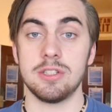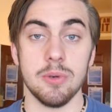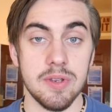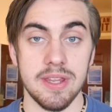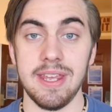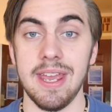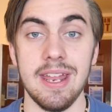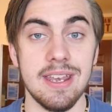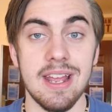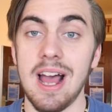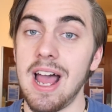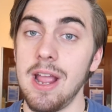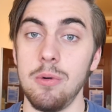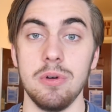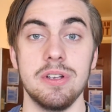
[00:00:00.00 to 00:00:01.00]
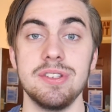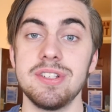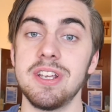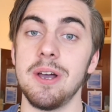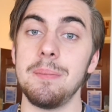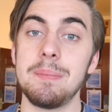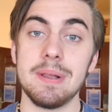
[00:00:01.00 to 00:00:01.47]
So in the end, I was
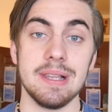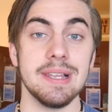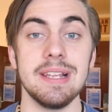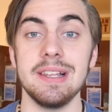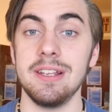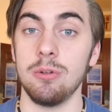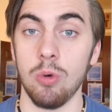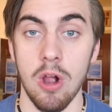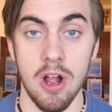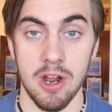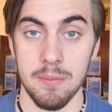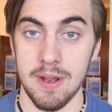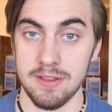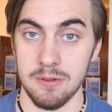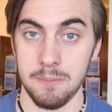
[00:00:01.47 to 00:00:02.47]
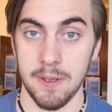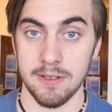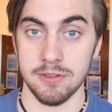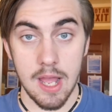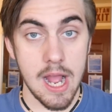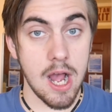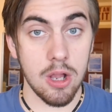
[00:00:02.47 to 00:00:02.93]
completely wrong about the
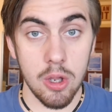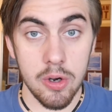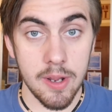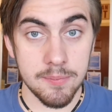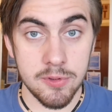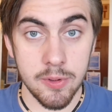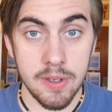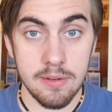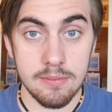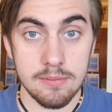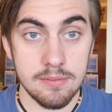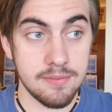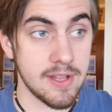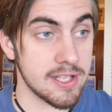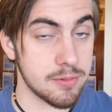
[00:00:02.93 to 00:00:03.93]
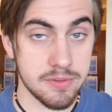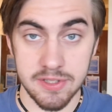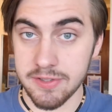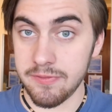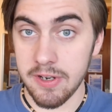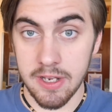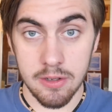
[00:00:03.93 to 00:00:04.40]
Pixel. I'll own up to it. That's what
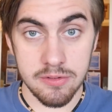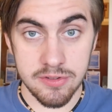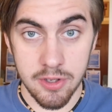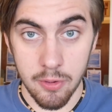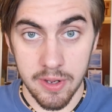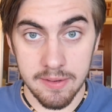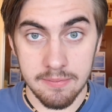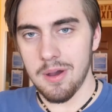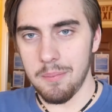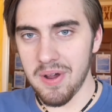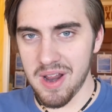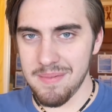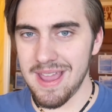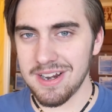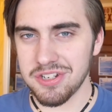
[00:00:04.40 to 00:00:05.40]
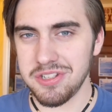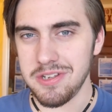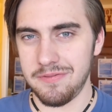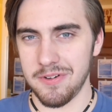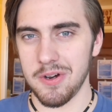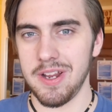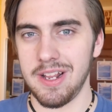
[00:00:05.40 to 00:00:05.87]
this video is doing. But I'm actually
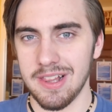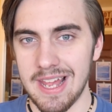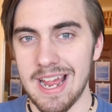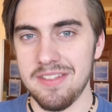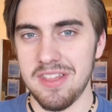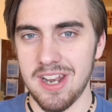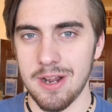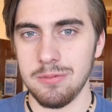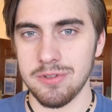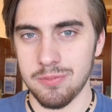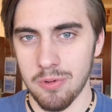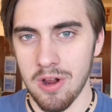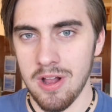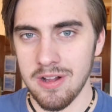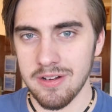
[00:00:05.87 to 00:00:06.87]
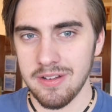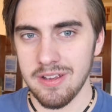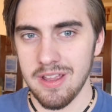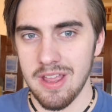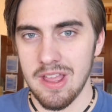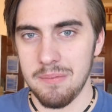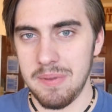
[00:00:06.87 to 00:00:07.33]
very glad that I was wrong,
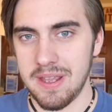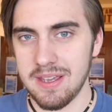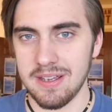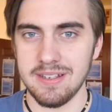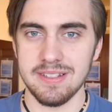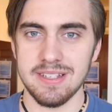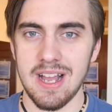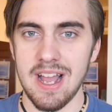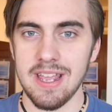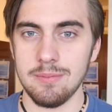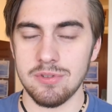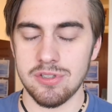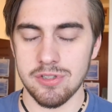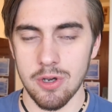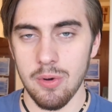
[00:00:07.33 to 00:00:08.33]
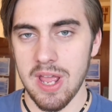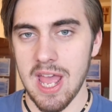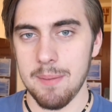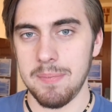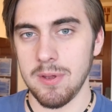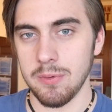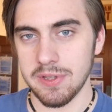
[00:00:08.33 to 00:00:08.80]
because I am so
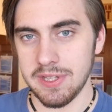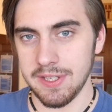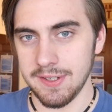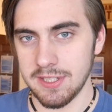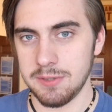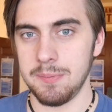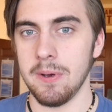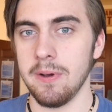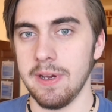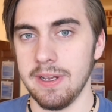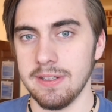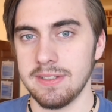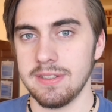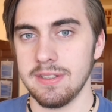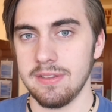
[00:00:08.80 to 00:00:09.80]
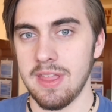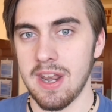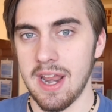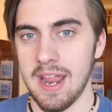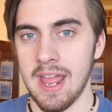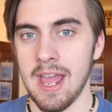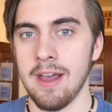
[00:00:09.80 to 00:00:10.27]
happy with the experience that
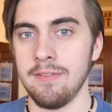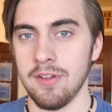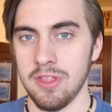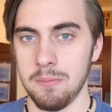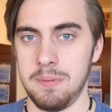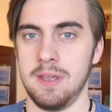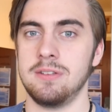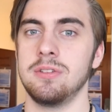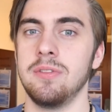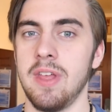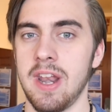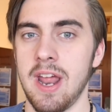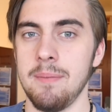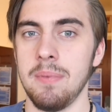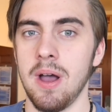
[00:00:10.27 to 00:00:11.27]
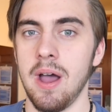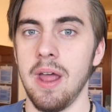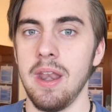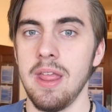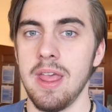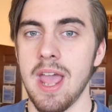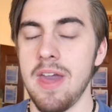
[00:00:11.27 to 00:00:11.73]
I have on the Pixel that I bought.